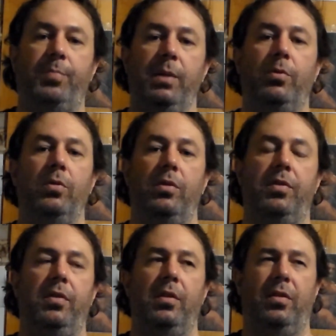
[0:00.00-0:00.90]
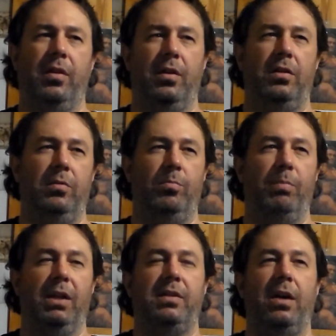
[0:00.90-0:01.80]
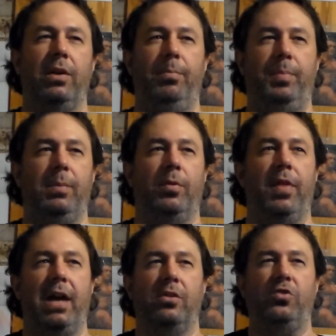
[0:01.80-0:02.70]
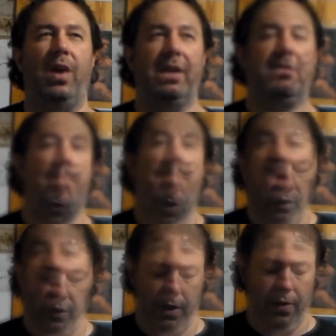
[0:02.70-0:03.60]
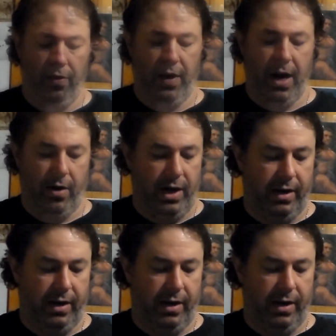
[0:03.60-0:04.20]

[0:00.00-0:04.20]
people, the military people that are doing trying construction there.